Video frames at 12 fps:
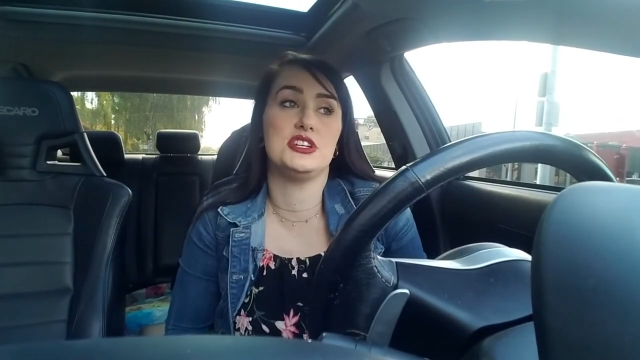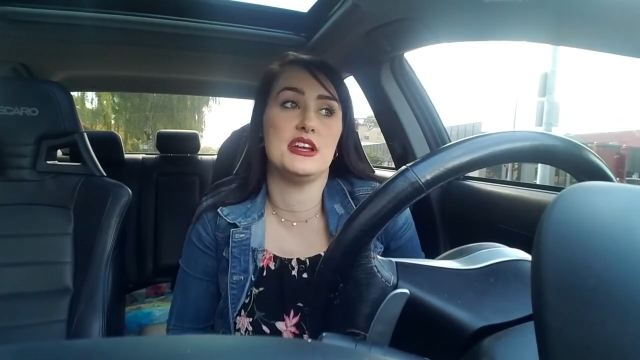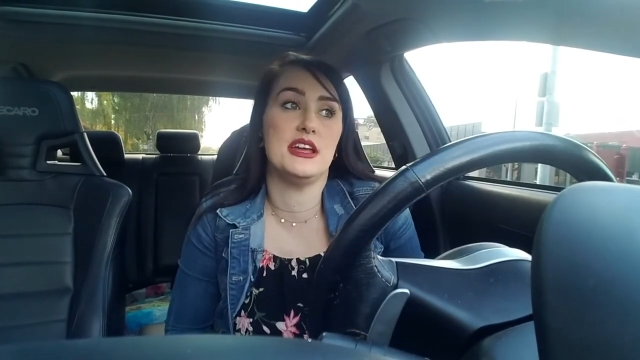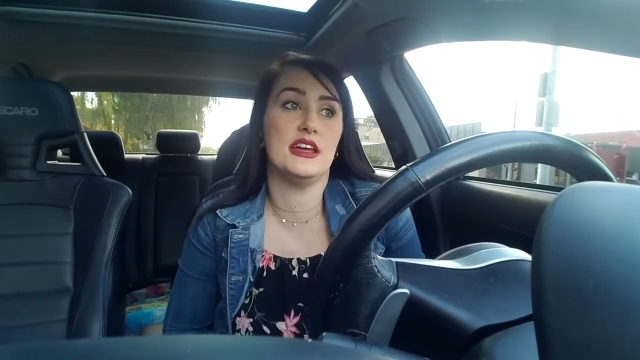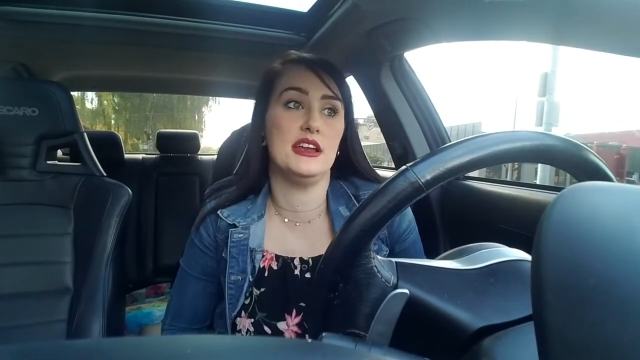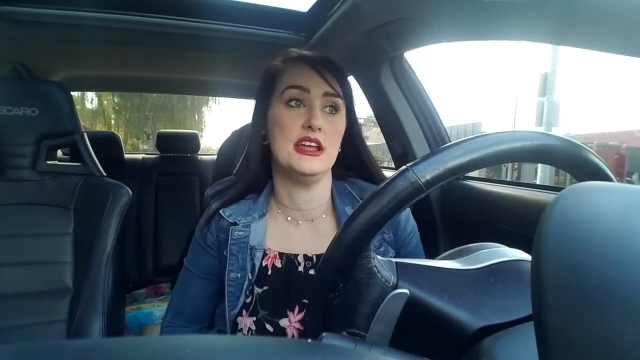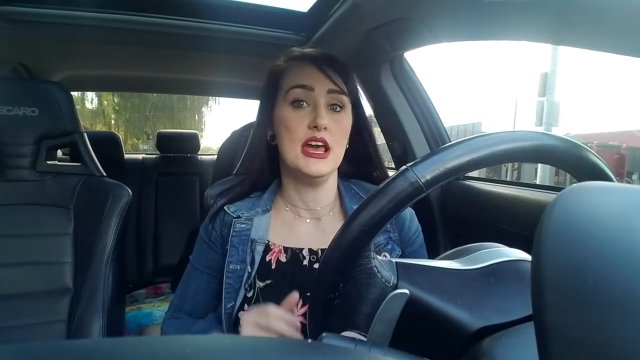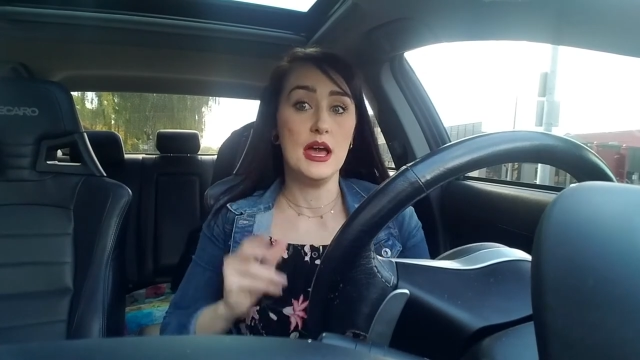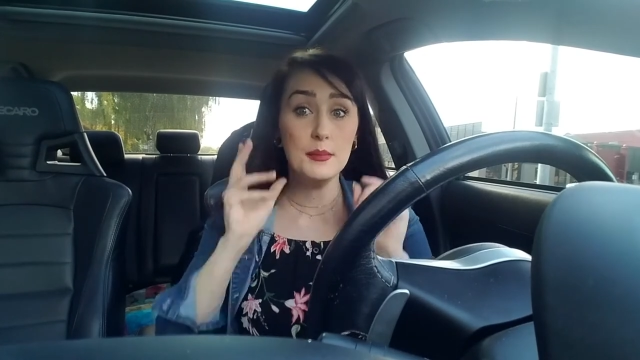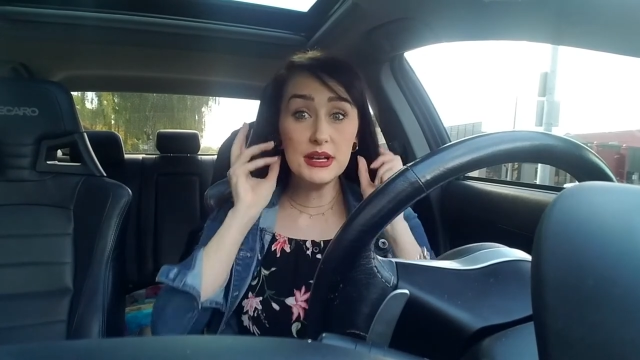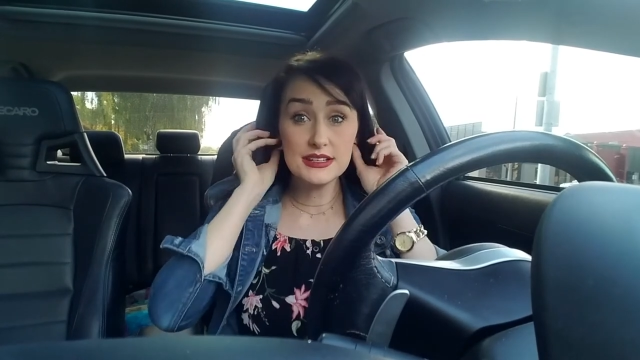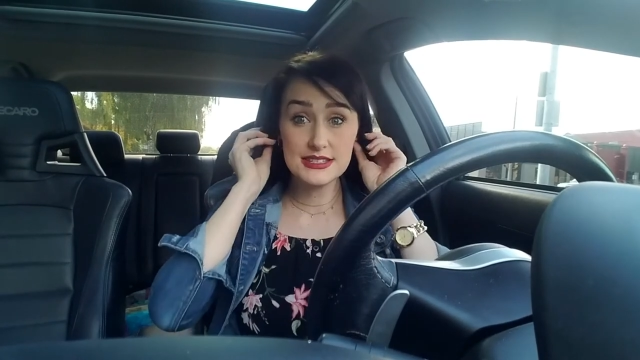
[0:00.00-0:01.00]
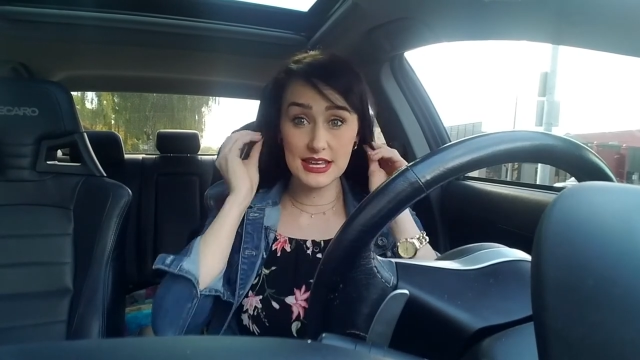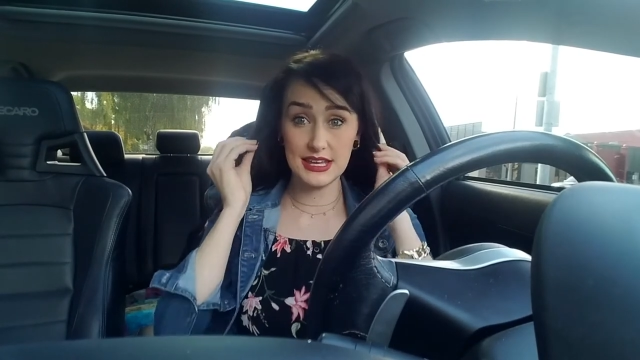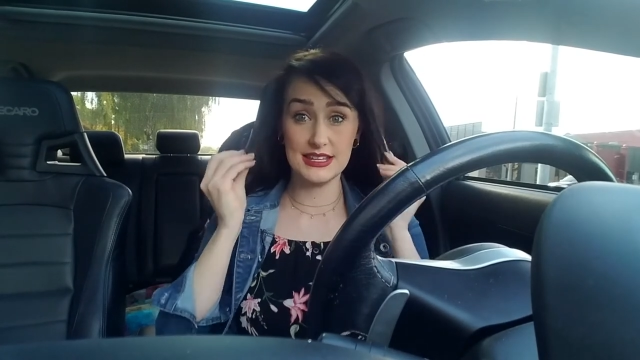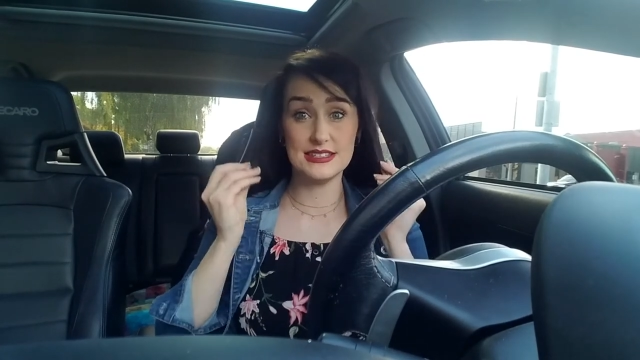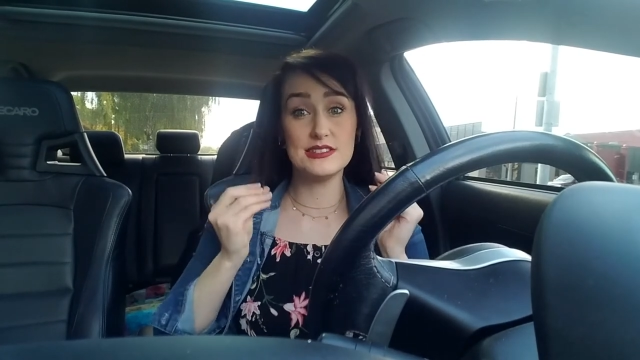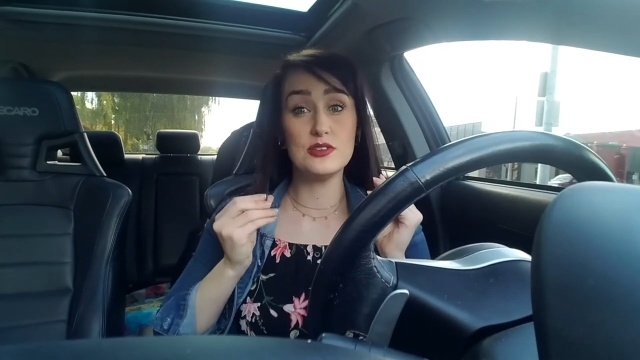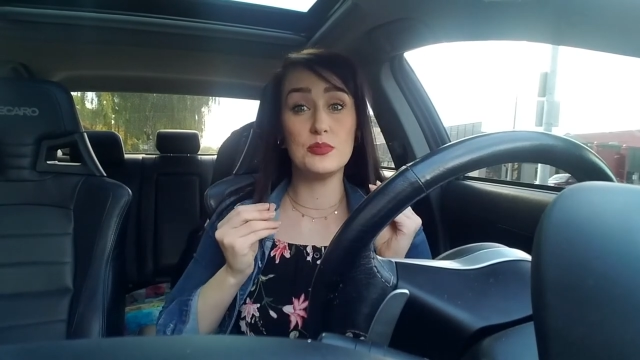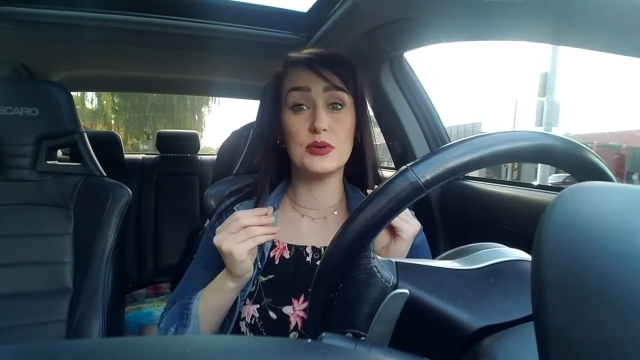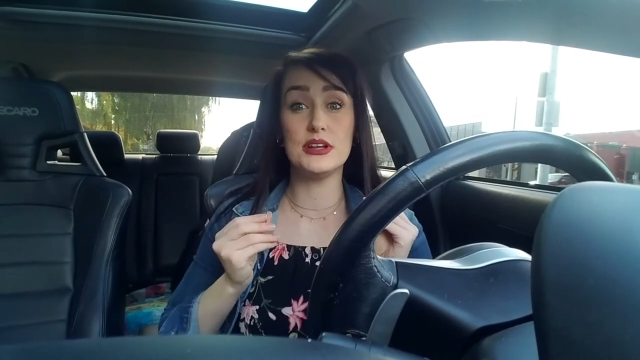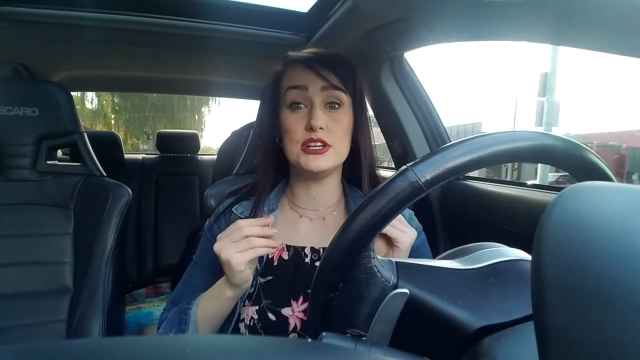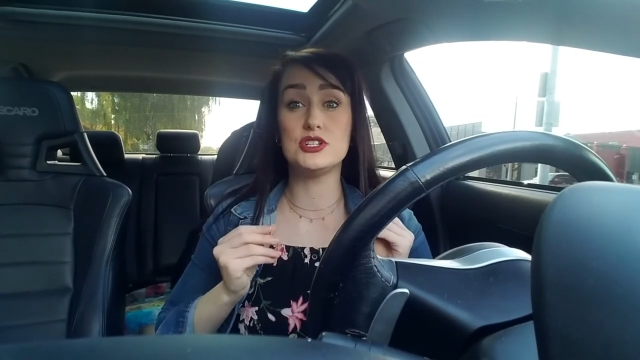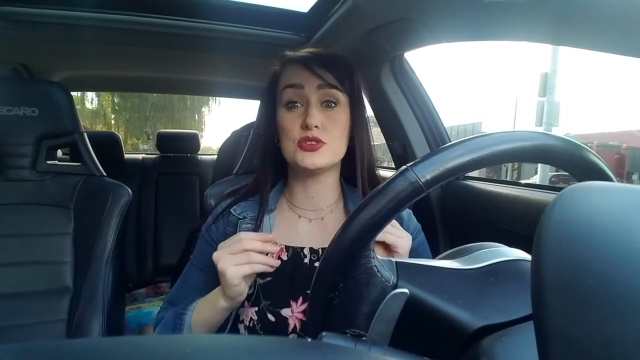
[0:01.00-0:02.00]
and I mean, it's like, it's still
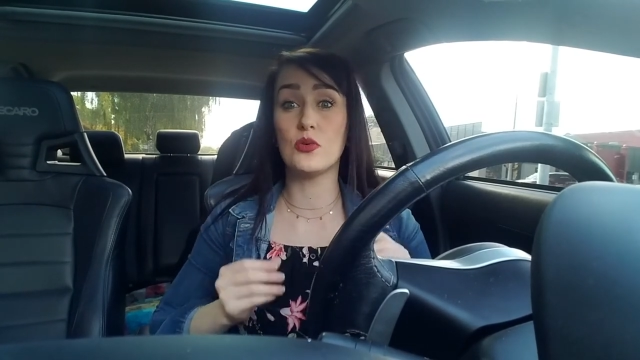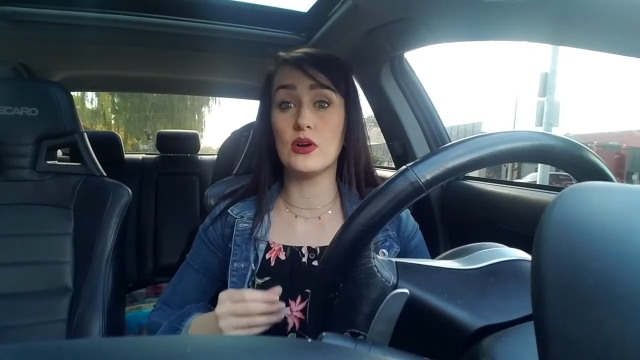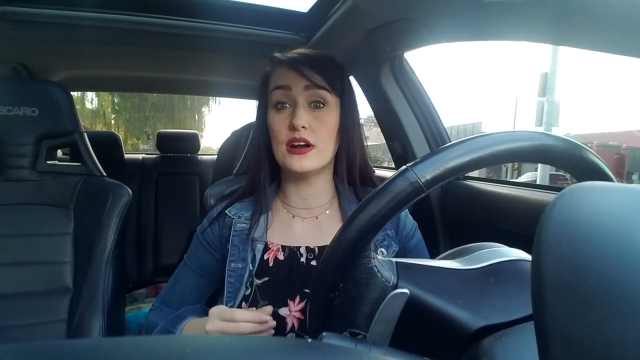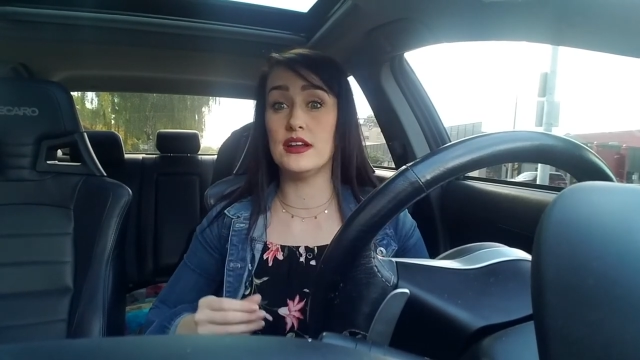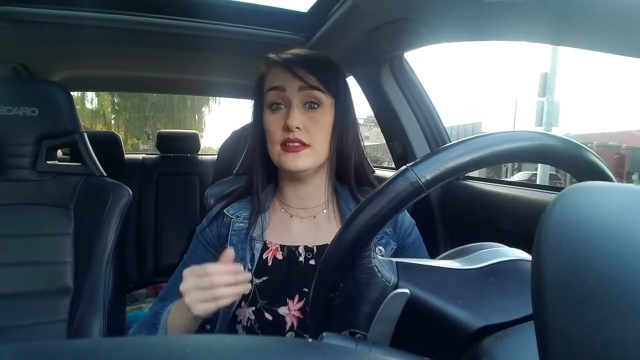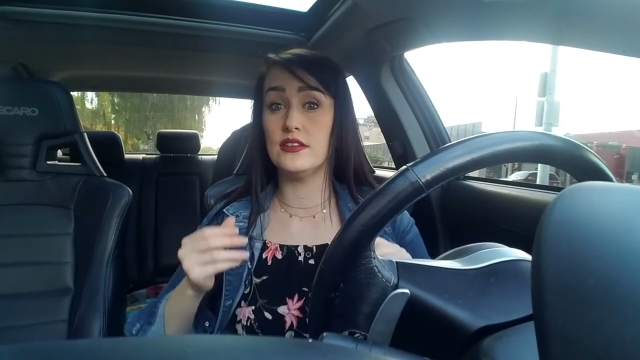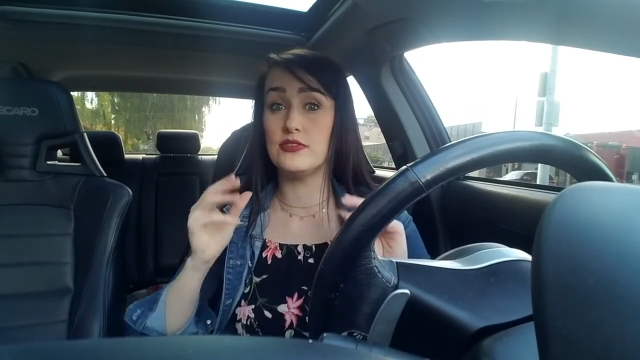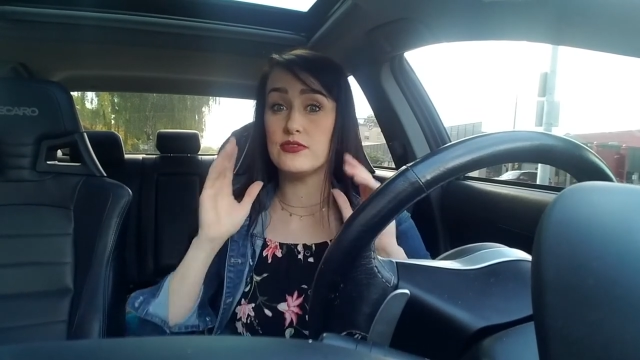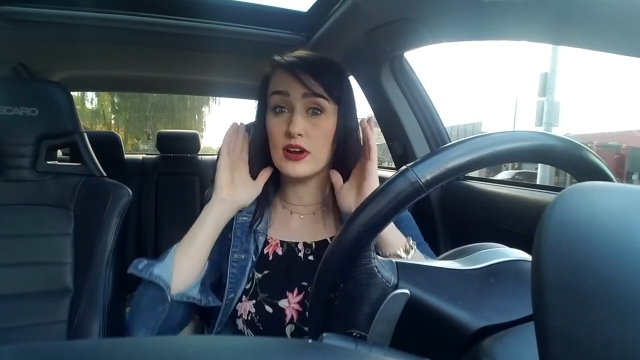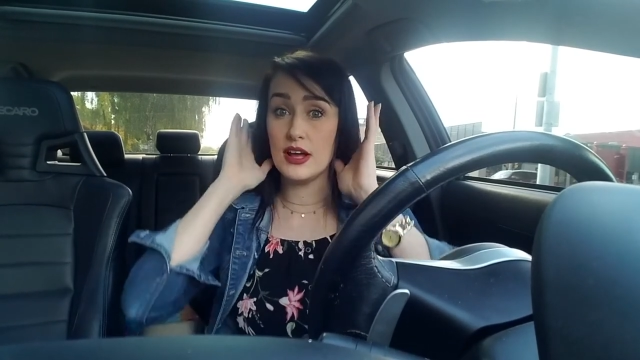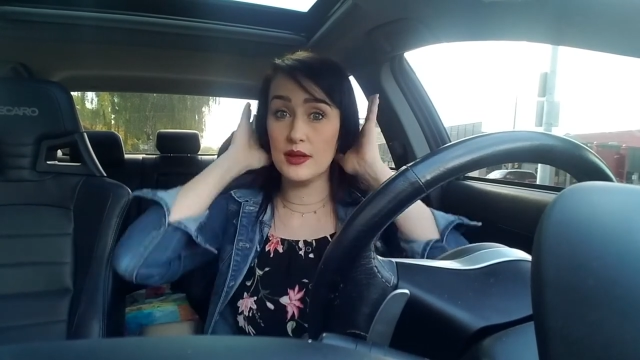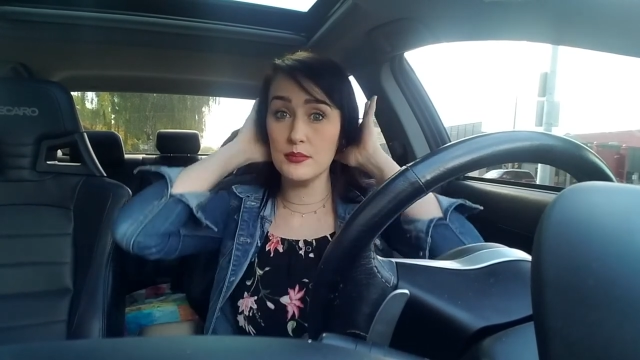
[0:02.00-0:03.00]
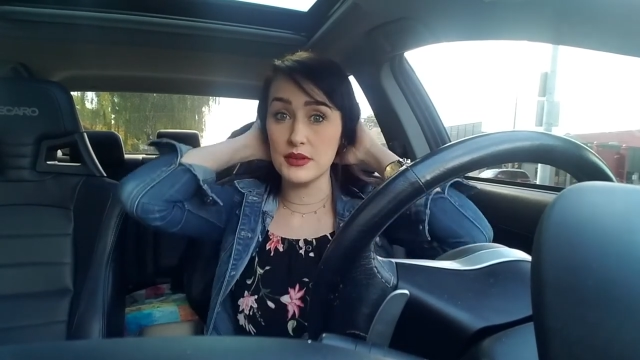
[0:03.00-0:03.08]
pretty short in the front,